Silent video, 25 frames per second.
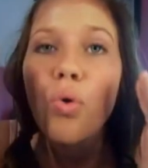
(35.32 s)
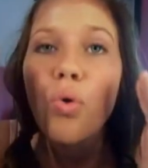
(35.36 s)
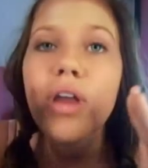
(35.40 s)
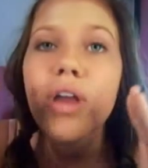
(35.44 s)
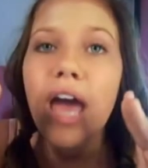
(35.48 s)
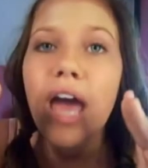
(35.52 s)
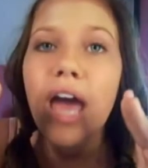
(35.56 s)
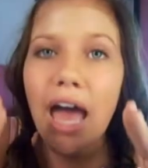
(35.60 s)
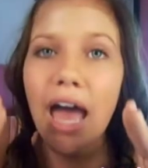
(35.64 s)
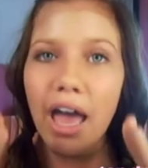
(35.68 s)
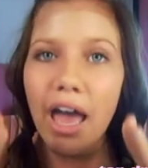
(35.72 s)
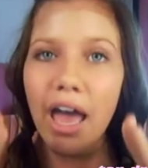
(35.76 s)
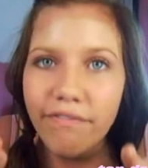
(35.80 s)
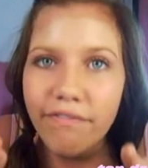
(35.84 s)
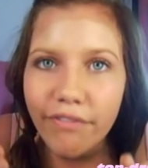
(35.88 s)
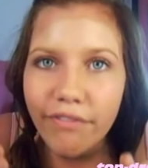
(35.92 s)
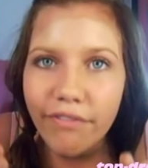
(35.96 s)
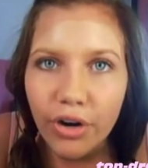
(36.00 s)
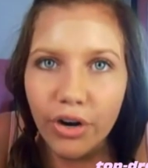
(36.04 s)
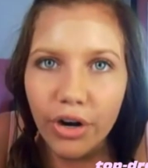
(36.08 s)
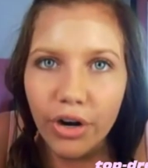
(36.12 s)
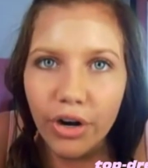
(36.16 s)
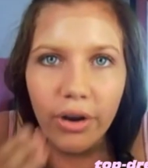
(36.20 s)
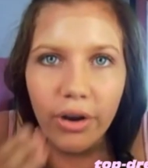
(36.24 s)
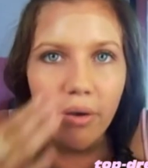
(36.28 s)
You don't
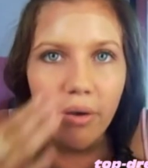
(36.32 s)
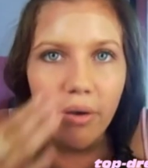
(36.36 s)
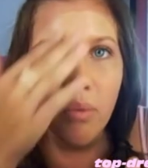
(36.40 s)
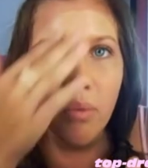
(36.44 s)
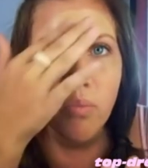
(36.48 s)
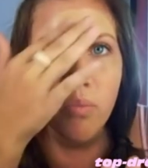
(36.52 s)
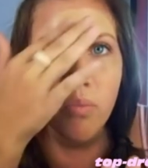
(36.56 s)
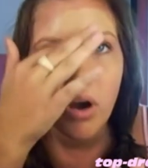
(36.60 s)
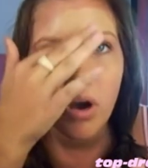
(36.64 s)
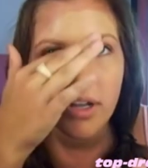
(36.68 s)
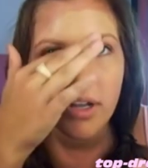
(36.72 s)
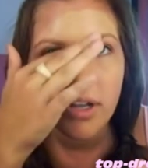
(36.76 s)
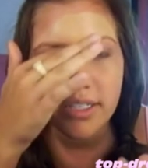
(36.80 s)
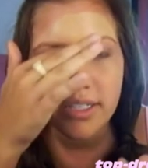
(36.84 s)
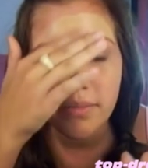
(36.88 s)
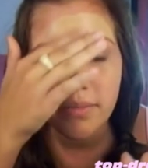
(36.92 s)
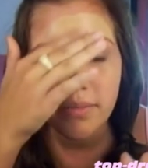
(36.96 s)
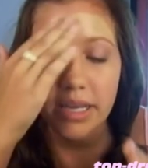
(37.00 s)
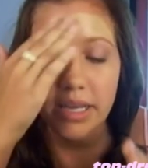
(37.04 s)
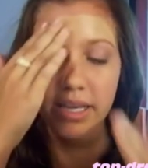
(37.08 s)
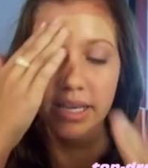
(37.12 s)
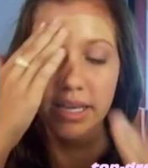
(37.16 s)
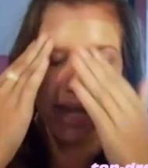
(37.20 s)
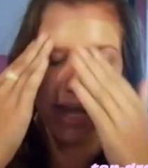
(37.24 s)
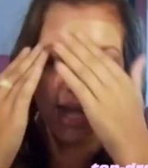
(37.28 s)
ever
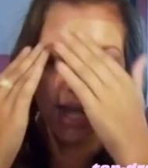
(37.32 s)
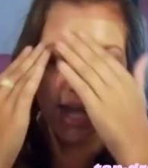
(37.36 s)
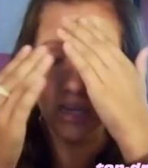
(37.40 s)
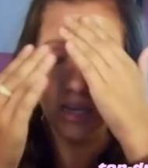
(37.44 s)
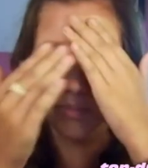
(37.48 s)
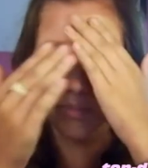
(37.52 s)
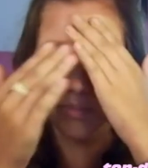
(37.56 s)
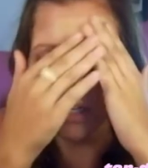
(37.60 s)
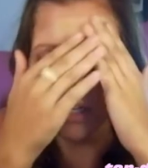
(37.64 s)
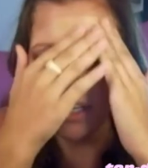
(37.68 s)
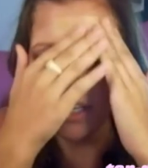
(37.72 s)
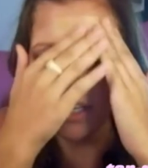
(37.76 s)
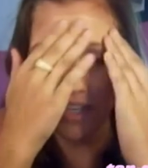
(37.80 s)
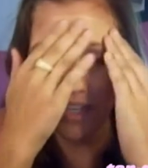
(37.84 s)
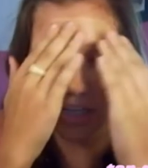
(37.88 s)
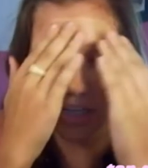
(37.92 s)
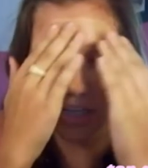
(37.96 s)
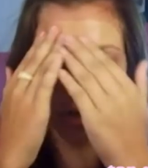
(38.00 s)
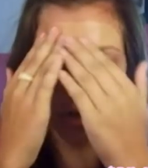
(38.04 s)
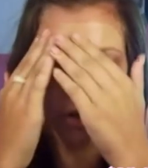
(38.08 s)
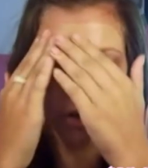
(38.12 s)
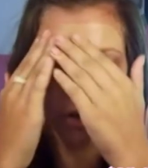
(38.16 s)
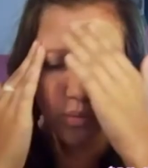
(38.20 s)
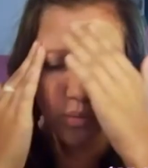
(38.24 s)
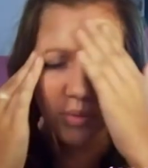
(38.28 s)
want to make
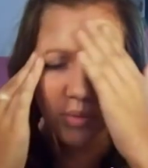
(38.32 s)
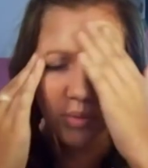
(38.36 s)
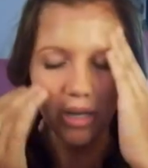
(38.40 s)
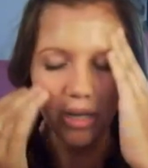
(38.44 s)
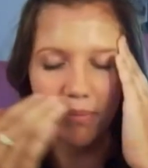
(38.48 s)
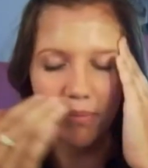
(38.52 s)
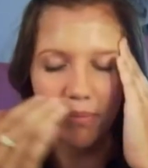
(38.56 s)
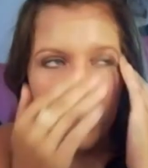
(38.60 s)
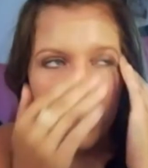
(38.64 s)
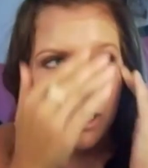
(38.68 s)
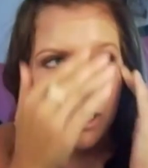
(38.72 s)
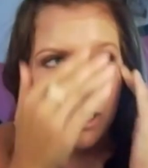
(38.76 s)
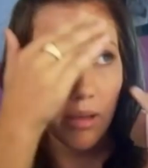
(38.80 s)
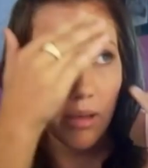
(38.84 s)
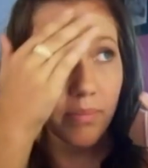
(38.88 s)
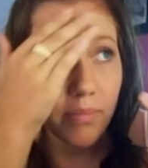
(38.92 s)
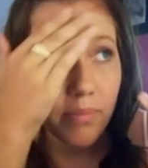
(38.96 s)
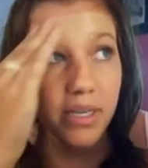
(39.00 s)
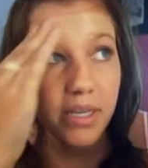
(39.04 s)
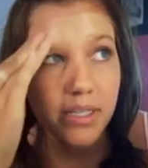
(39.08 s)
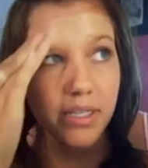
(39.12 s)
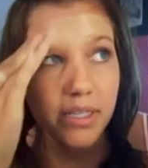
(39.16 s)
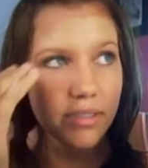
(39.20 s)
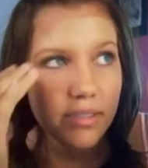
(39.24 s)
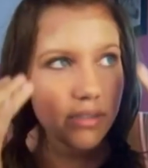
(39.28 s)
anybody think you're not wearing
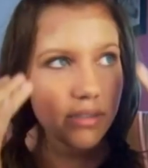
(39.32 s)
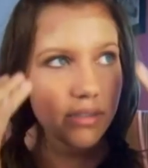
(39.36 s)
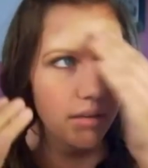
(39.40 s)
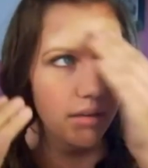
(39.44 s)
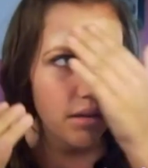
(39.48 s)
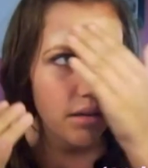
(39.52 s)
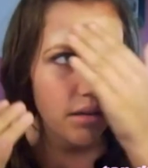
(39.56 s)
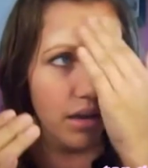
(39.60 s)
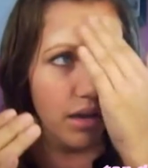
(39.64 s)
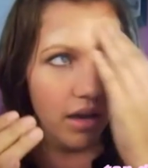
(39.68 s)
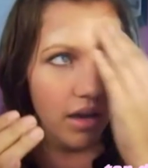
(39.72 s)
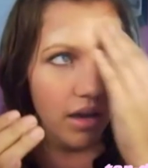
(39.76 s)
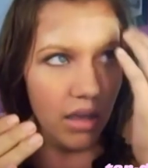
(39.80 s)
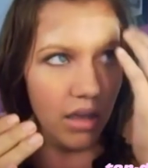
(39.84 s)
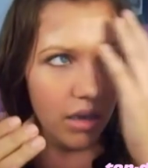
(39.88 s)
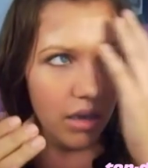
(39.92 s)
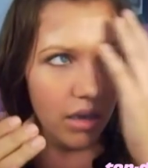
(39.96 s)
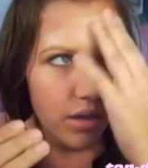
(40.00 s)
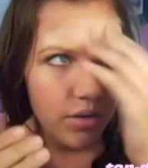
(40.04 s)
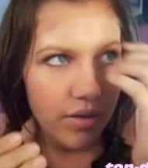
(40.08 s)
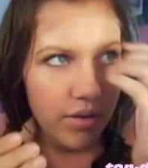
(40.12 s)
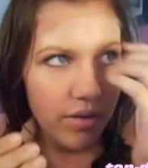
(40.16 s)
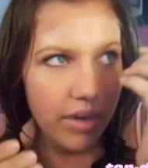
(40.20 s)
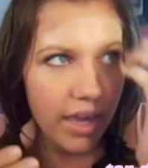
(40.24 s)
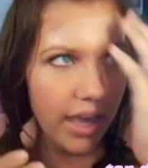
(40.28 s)
makeup, because
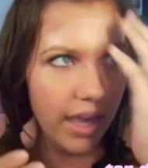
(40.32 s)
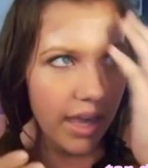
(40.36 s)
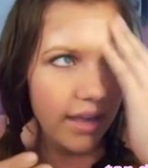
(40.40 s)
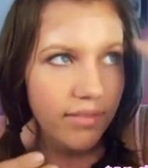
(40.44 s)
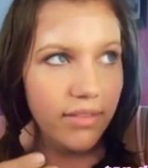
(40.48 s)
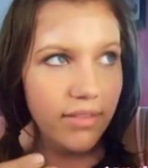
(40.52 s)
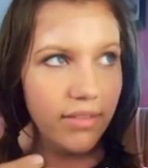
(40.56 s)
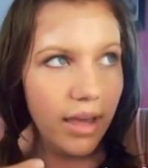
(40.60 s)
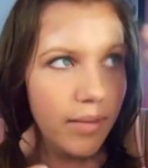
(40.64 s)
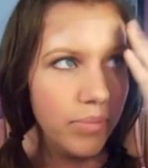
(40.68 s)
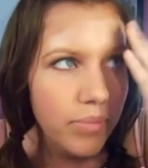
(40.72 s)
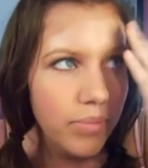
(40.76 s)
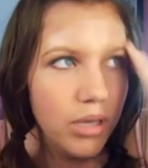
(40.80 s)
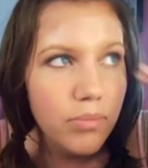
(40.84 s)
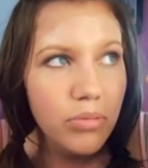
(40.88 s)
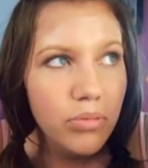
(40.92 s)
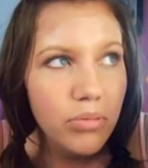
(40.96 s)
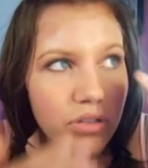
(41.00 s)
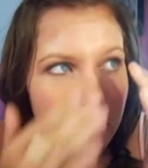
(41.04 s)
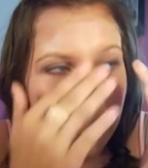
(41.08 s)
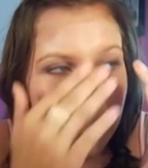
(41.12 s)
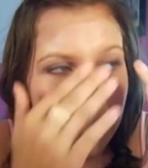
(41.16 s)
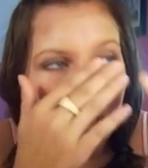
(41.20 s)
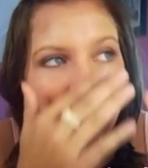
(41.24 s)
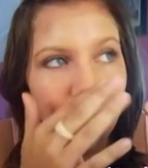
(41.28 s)
you can't
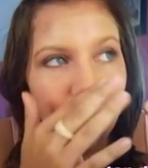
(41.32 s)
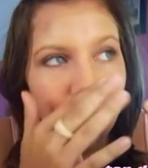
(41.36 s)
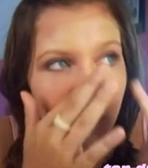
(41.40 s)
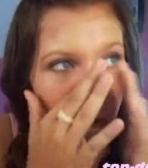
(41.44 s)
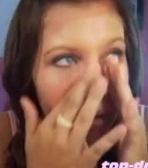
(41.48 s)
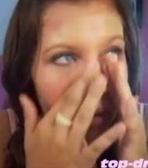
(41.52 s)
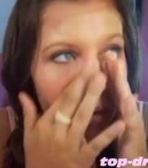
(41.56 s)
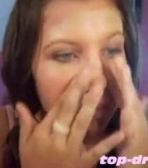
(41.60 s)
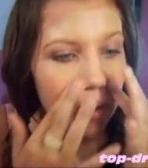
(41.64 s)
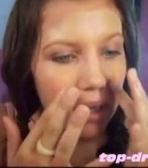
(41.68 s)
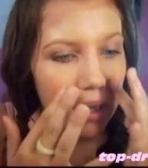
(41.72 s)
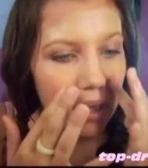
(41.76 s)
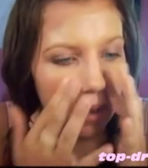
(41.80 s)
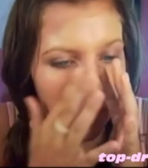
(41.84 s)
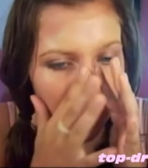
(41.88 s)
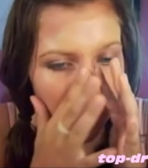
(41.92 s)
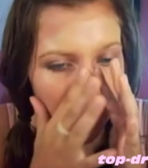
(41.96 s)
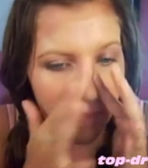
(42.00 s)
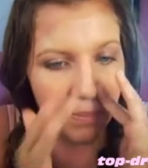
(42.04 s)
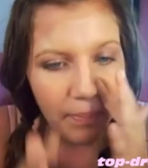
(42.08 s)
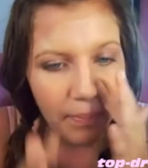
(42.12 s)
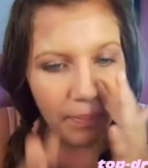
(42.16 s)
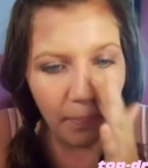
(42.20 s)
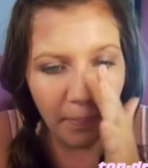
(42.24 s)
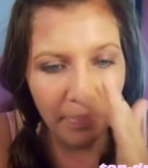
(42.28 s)
let people see you without
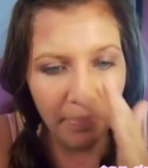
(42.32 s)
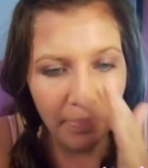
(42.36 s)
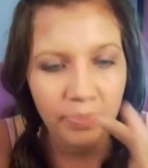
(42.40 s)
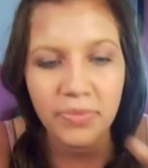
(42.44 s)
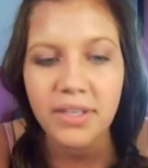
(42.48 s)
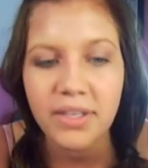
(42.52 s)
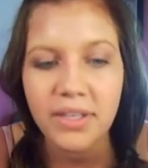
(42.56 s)
makeup.